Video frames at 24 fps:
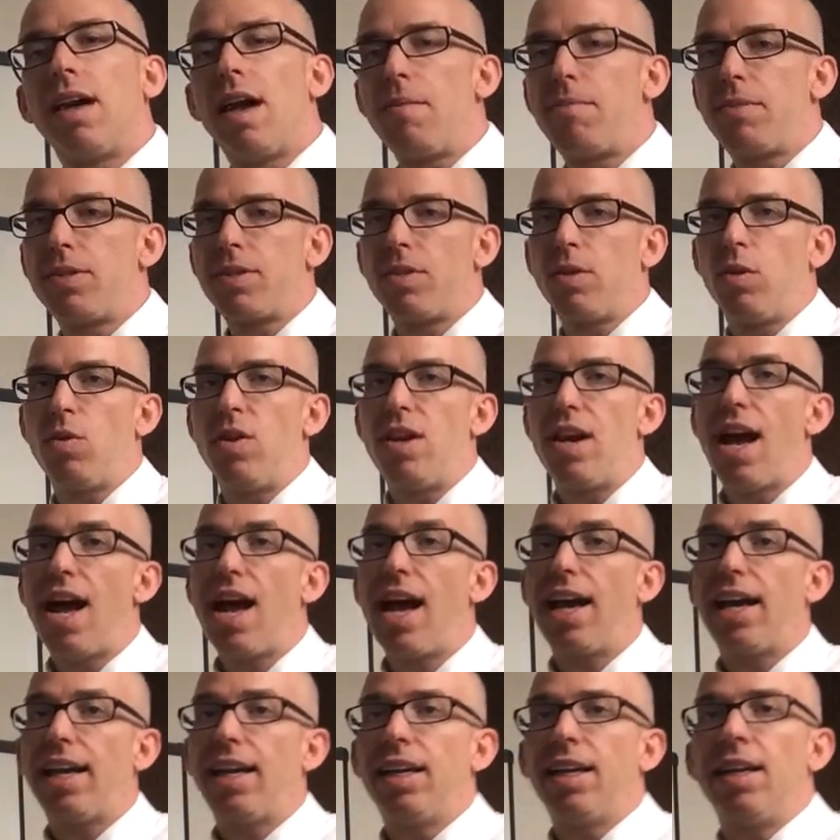episode
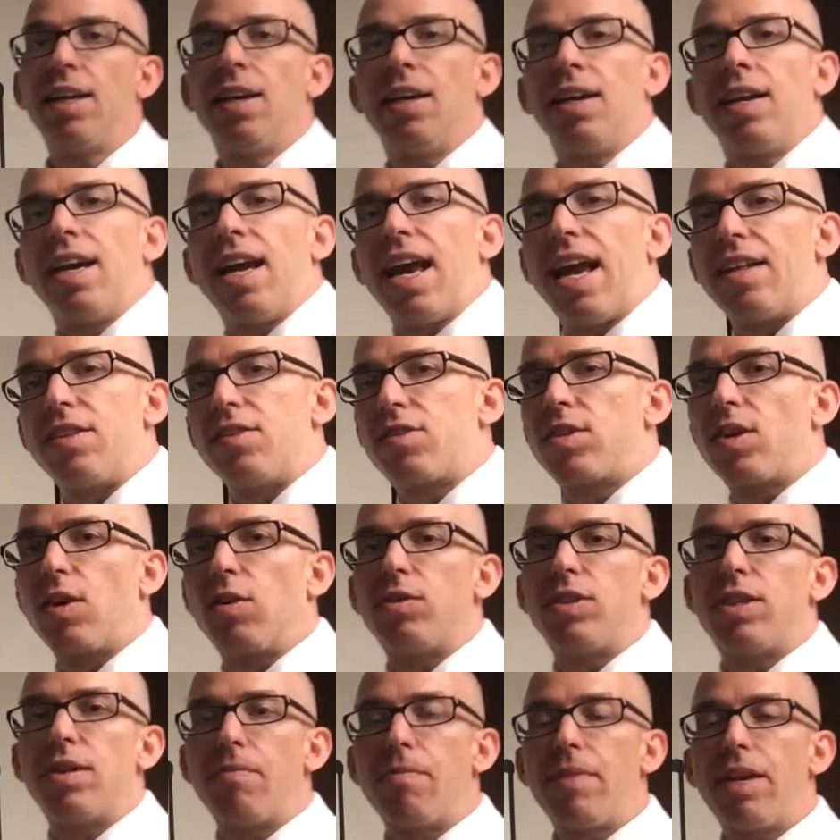9. And
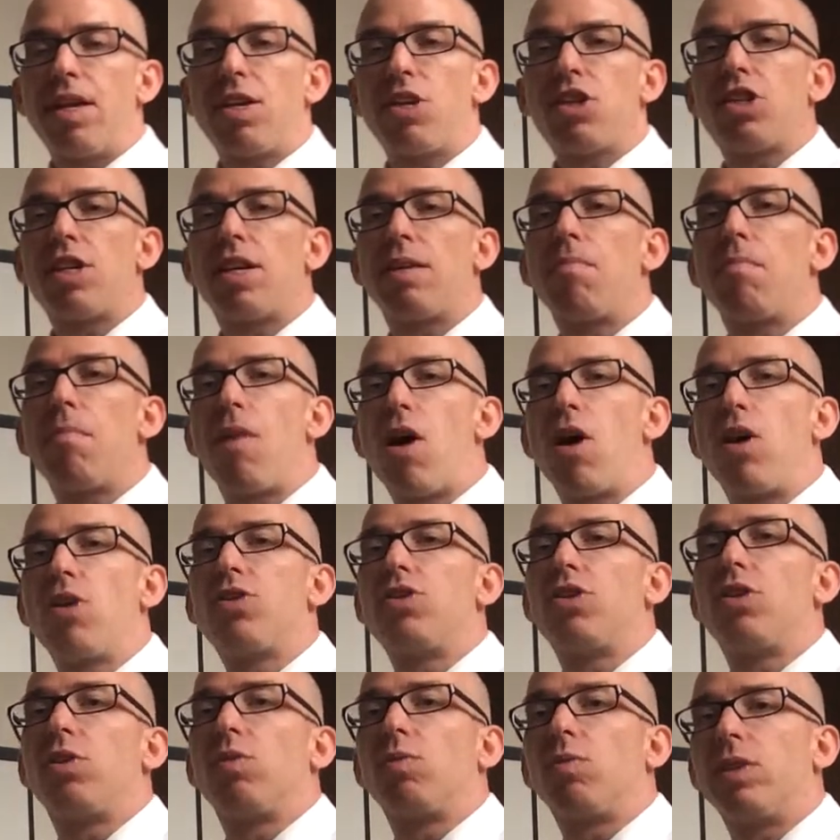so diminishing
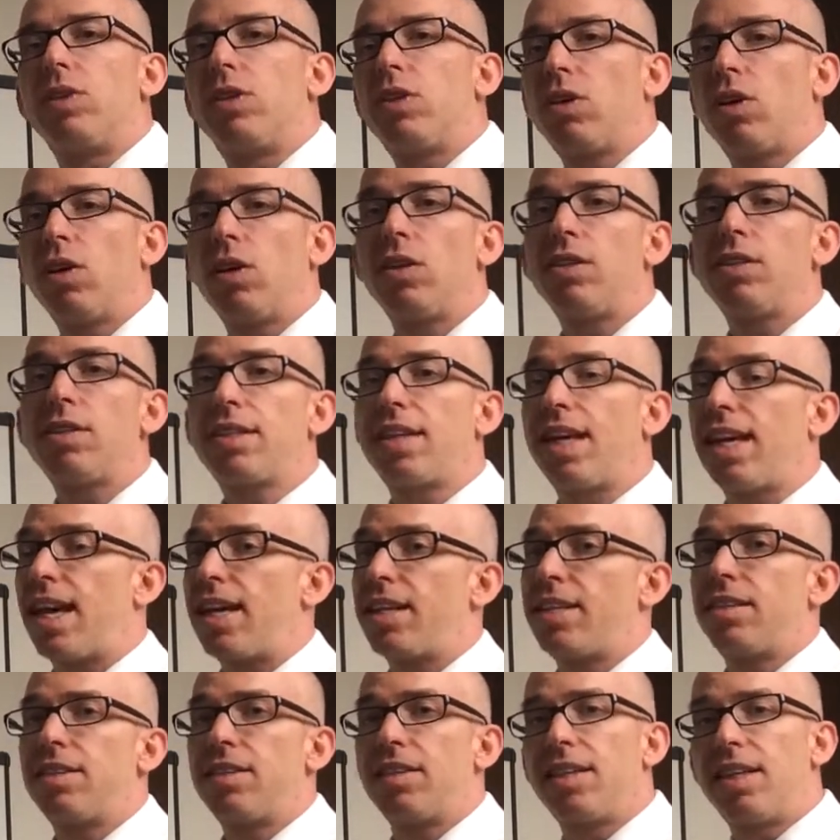marginal returns
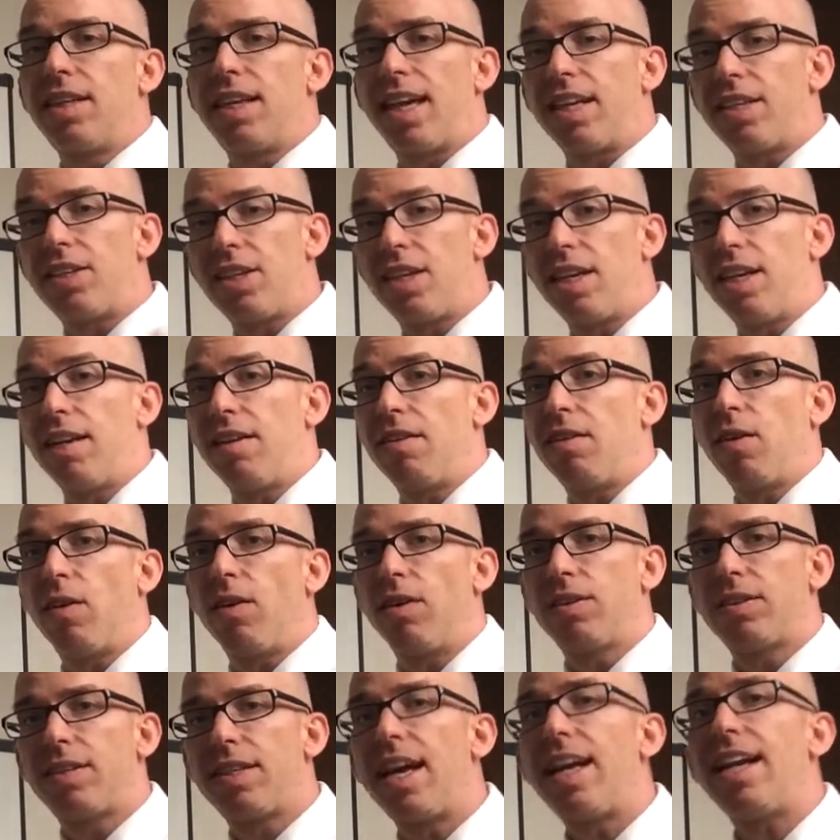catch in
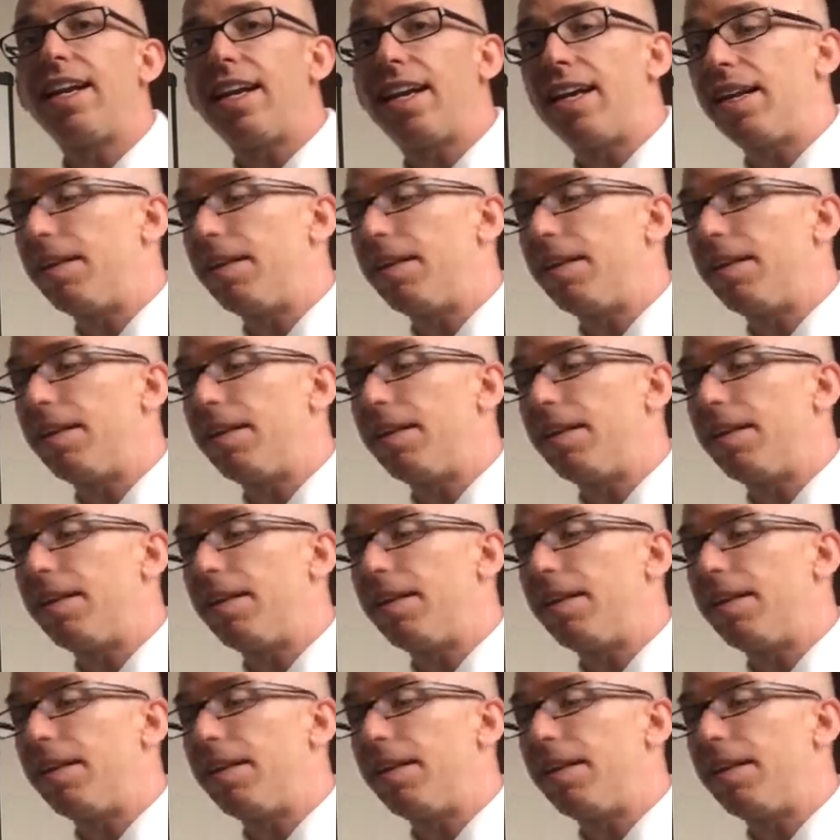set